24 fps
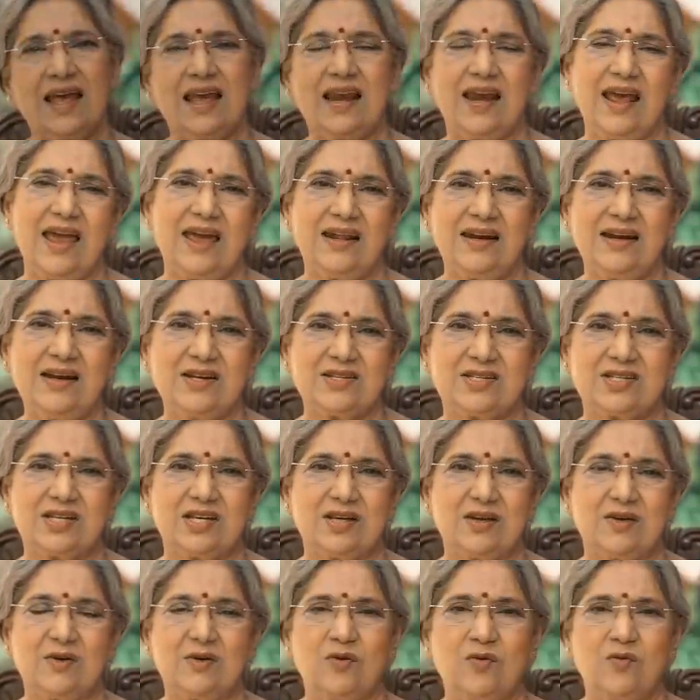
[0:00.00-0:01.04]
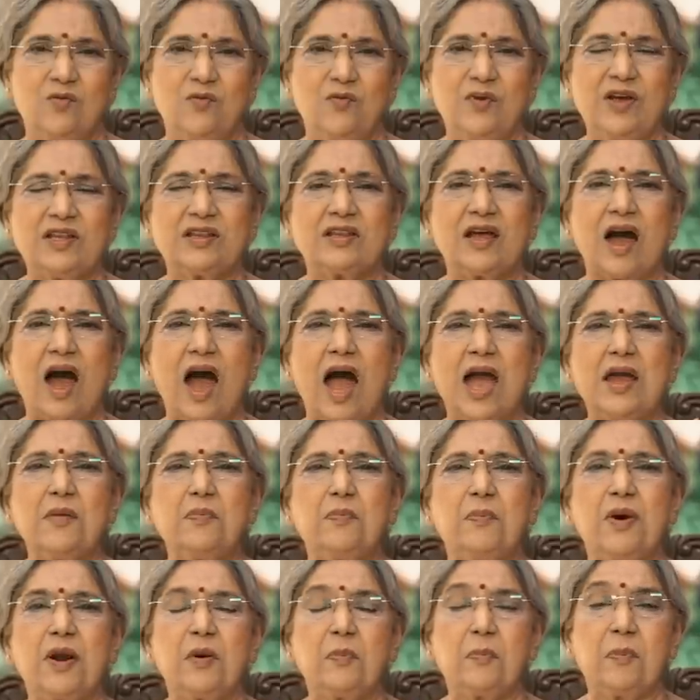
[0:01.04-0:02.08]
their energy with
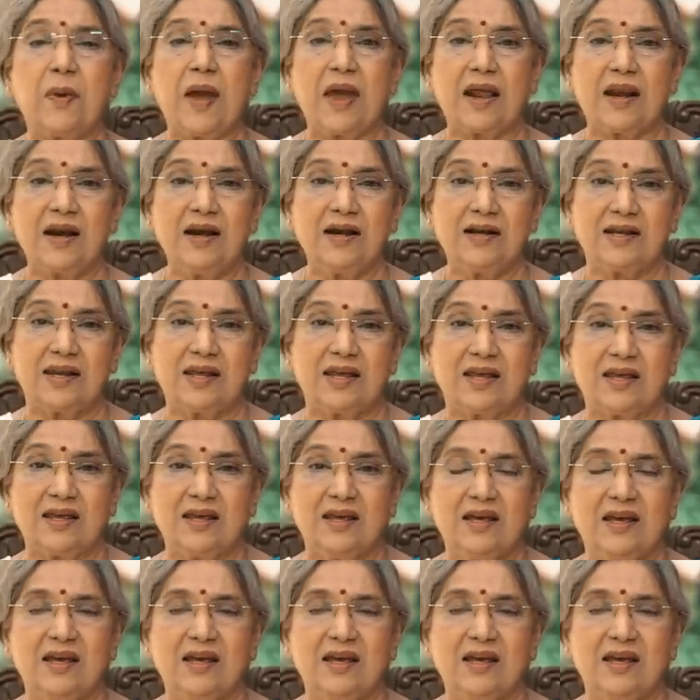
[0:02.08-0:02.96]
hyper-parenting